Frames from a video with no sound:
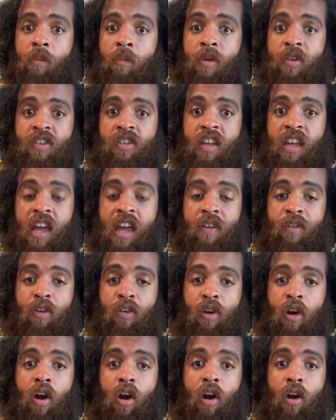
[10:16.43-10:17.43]
but she gave
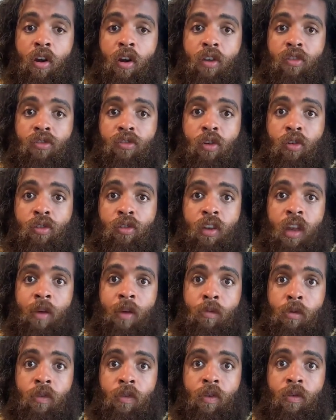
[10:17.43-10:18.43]
her heart and soul to
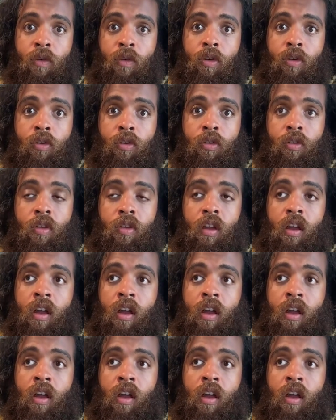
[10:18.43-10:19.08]
that movie role.